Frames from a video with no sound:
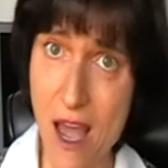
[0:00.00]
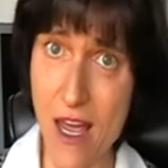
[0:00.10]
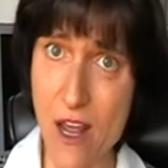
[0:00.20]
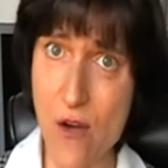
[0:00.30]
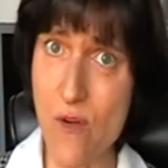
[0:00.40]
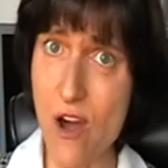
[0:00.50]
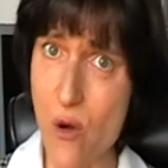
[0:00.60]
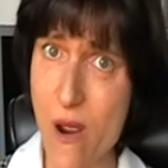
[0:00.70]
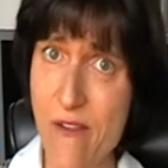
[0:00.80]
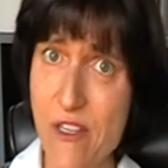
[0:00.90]
I know,
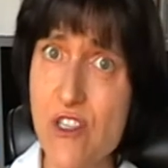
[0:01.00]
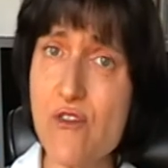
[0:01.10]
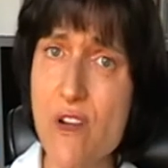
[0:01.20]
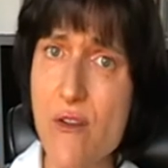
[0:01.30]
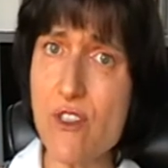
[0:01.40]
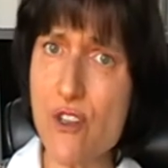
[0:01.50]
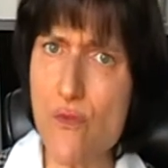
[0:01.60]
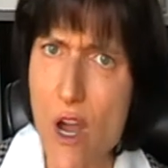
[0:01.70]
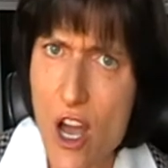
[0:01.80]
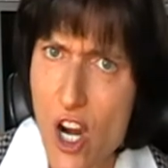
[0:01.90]
Aquarians, you don't
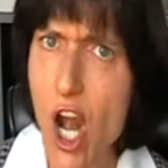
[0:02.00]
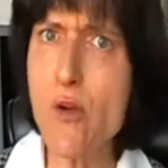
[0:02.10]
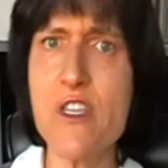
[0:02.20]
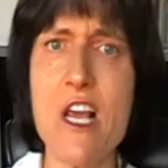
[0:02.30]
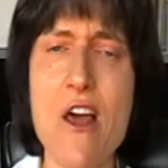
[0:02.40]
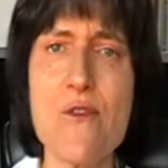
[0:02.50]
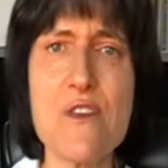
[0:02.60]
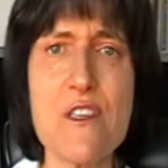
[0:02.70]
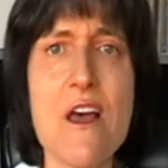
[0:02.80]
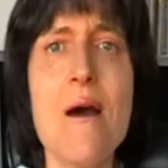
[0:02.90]
do close,
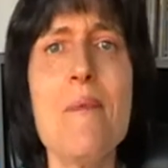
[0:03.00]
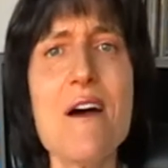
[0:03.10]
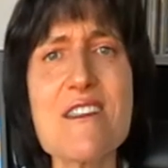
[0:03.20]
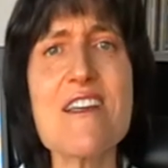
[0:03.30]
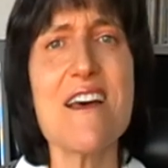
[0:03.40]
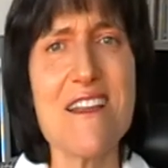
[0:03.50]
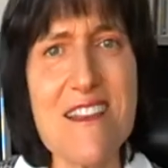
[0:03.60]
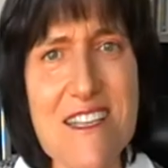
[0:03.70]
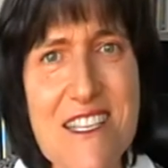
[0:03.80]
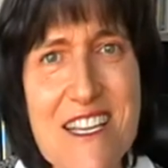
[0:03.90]
but
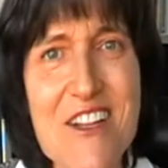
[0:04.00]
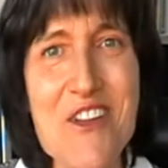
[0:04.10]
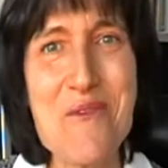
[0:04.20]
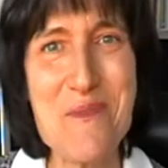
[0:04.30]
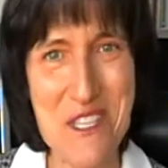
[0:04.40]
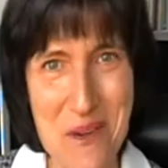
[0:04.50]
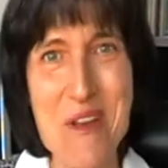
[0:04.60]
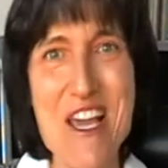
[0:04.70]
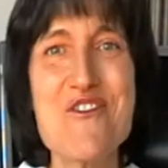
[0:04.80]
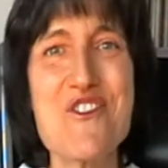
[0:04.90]
this still could be
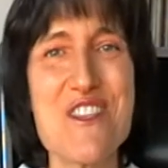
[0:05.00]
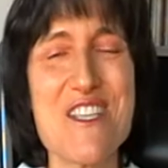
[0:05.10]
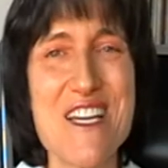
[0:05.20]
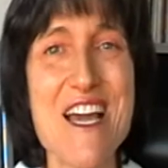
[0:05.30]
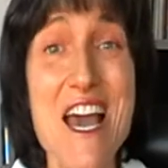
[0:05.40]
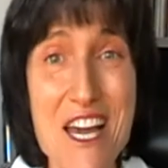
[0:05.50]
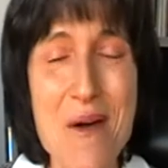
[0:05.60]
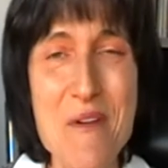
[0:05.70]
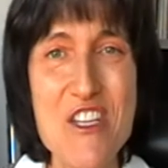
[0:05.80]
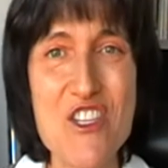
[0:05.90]
somebody interesting
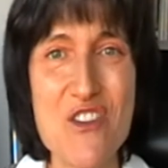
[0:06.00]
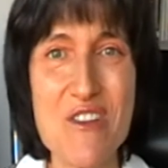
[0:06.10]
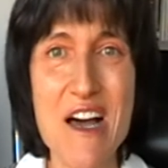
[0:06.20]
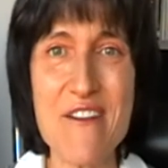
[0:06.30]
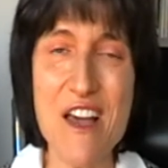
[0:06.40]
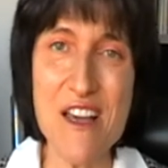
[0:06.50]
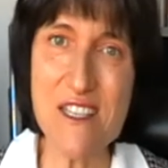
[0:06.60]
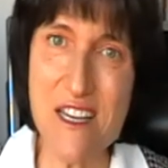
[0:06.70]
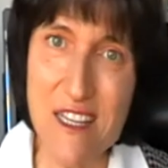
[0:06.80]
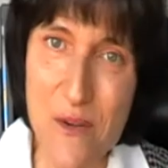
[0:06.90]
coming into your life.
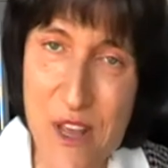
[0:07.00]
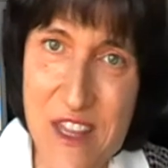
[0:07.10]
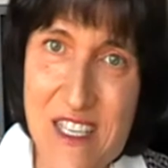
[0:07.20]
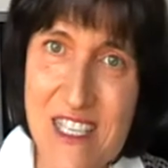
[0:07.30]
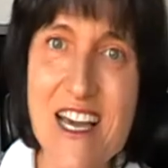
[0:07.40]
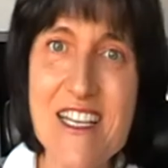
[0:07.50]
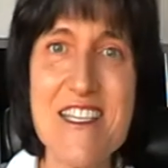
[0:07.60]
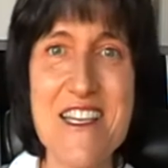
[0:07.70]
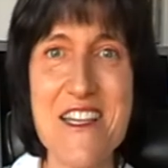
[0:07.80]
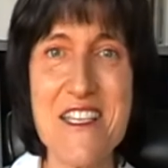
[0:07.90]
Certainly when the sun
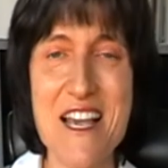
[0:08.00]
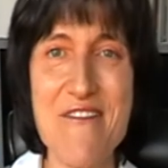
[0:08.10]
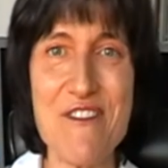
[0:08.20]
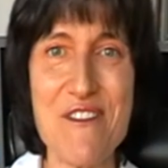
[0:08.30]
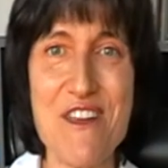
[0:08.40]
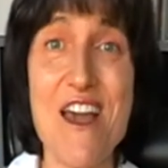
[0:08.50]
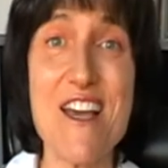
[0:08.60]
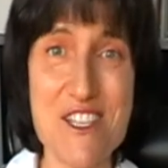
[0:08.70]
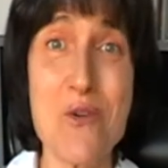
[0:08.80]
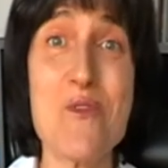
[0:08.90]
is in the seventh,
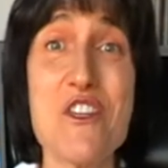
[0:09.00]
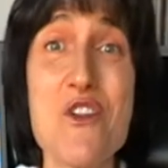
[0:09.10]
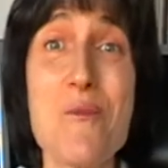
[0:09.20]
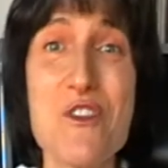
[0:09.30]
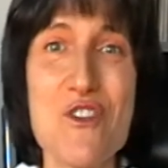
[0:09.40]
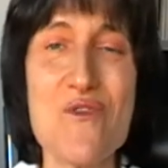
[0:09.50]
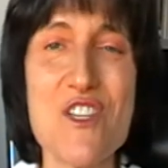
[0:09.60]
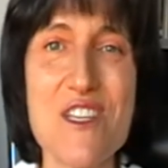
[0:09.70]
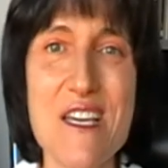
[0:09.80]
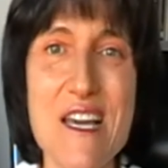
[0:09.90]
it's always an
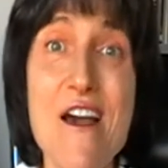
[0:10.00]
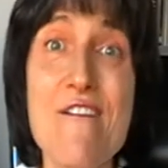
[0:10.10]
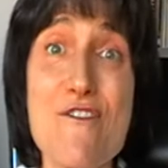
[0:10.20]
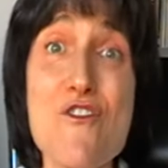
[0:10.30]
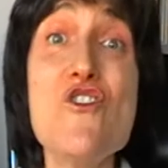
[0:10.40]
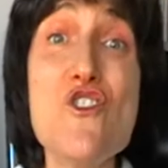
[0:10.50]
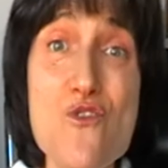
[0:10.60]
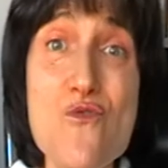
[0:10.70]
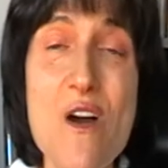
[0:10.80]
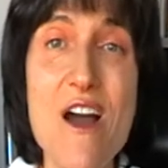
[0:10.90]
opportunity for a
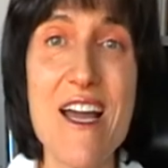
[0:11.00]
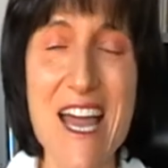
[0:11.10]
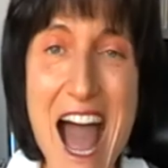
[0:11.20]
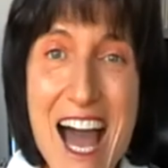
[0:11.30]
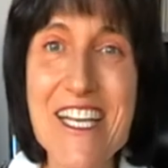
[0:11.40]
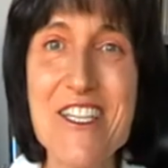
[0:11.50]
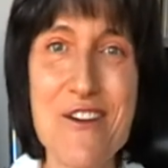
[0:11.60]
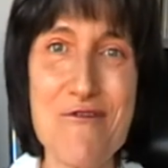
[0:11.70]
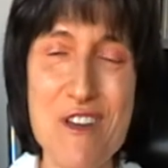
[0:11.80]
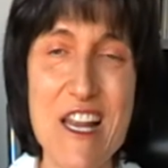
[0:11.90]
new kind
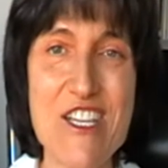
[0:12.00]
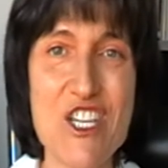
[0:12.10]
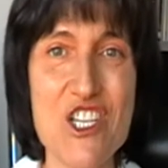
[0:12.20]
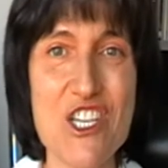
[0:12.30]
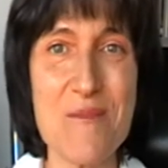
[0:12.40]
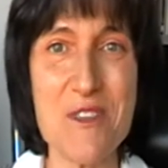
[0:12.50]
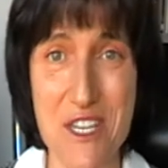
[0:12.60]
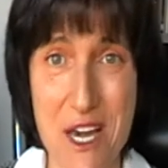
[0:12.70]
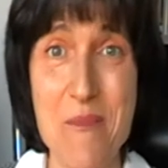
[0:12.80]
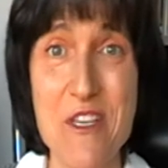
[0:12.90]
of relationship to
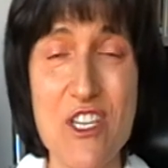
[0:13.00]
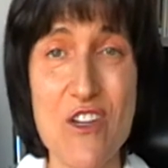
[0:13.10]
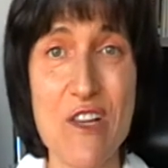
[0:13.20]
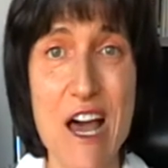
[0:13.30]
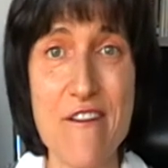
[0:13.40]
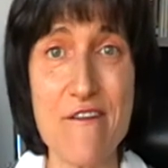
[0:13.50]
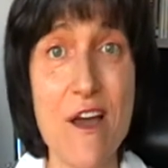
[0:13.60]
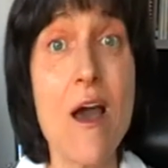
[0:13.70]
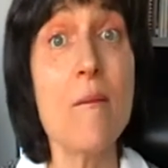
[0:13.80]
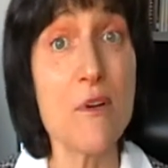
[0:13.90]
come into your
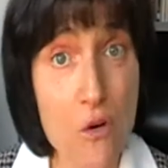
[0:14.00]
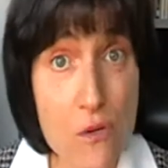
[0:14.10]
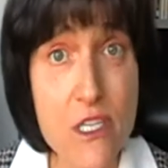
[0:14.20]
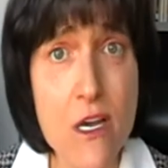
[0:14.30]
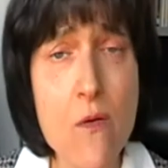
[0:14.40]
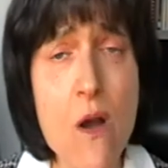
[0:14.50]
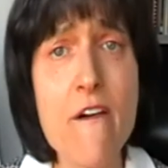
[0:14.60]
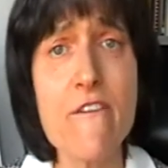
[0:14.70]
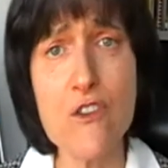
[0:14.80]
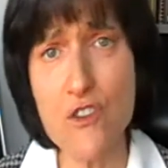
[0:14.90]
life, but also
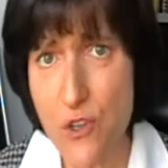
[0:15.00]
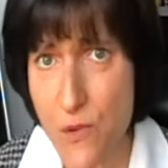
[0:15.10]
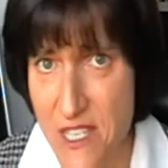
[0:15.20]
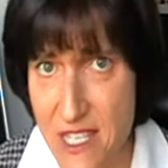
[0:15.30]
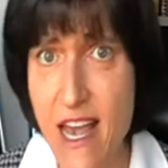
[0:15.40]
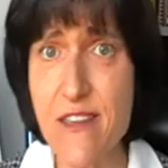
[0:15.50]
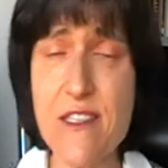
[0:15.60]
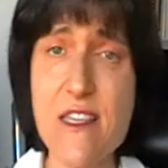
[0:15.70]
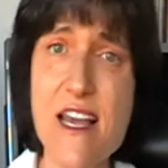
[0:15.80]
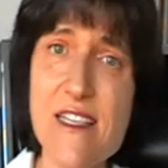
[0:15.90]
for you to
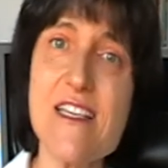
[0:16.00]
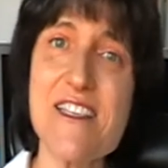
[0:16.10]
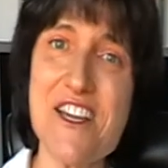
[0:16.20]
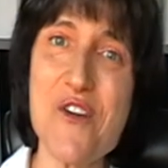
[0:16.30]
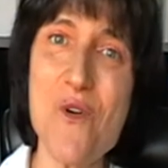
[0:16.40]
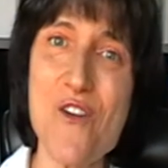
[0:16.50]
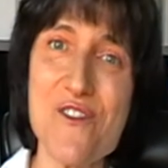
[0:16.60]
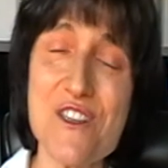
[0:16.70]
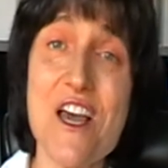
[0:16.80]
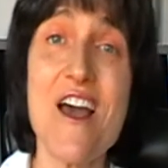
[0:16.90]
assess the existing
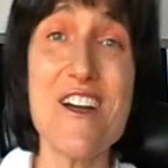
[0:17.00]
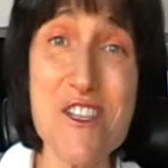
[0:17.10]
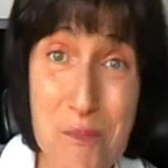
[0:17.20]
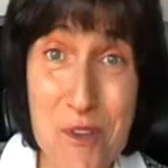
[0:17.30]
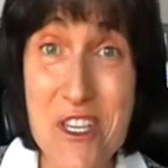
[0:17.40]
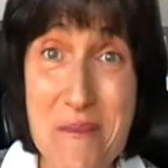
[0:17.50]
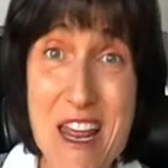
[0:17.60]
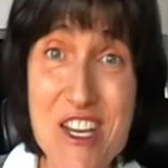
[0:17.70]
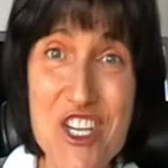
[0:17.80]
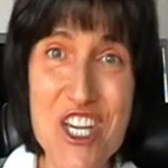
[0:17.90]
ones and to put some
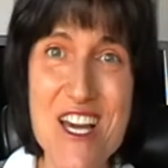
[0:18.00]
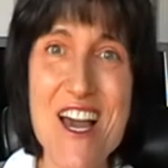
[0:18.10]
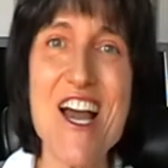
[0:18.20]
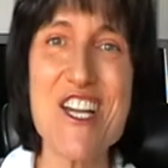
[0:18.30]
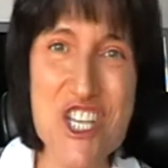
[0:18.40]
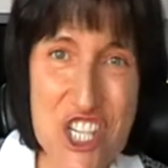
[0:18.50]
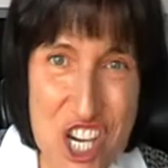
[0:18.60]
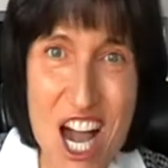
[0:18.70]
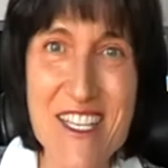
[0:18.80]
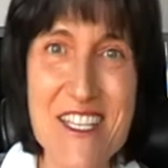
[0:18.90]
energy and
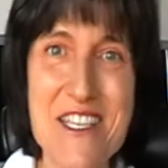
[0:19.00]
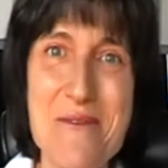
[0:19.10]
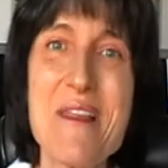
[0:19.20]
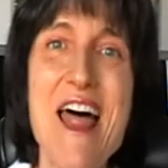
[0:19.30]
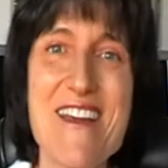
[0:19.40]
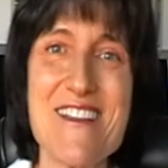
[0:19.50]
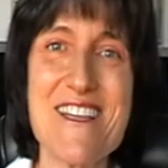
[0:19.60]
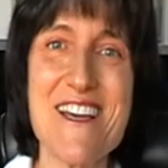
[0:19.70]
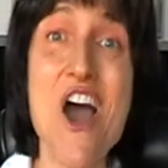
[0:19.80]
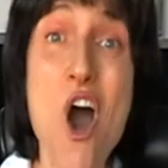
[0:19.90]
shine some
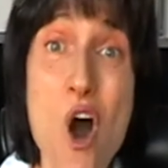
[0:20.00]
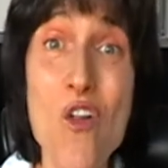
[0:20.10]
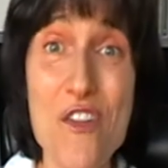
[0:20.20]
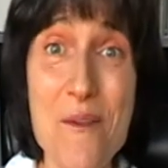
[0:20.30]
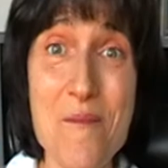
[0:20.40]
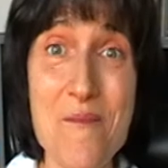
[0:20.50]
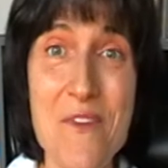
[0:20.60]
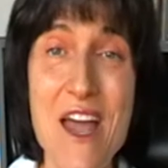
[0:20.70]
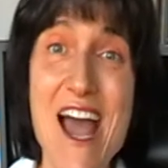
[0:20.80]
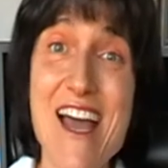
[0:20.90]
light on them
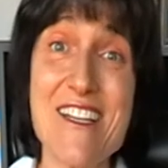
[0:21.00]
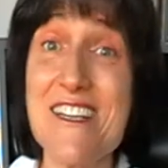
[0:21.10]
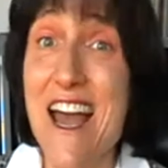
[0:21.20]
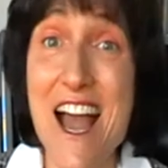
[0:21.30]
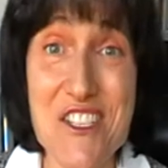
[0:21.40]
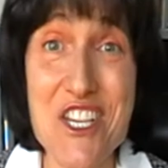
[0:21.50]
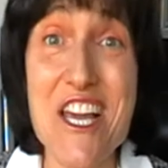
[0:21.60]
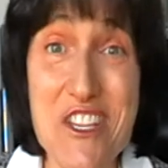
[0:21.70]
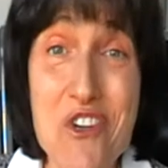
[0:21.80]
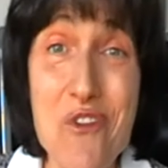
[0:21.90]
and
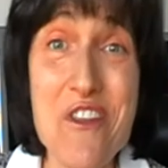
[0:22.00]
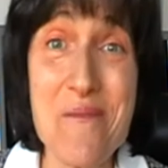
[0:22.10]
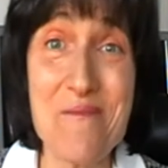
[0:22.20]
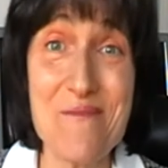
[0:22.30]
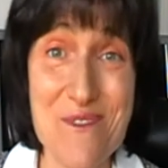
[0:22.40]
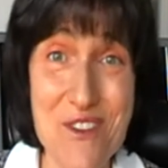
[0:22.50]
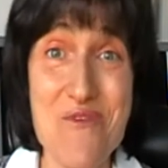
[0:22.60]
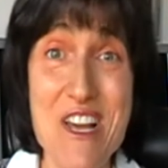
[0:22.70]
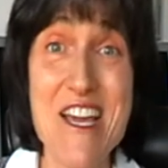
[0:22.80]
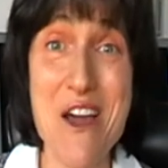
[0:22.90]
actually enjoy them, to
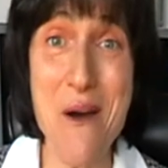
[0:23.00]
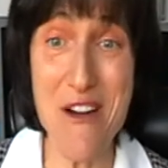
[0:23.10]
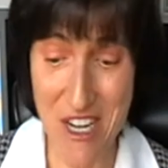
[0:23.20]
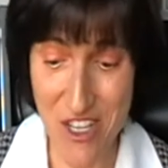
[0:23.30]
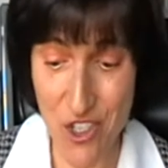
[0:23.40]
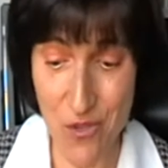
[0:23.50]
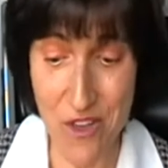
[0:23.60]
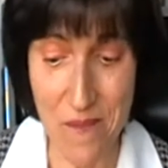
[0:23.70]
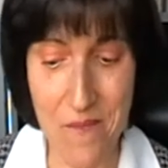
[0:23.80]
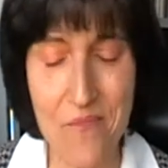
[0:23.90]
really go out and enjoy
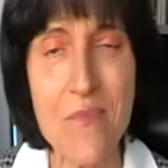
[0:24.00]
them.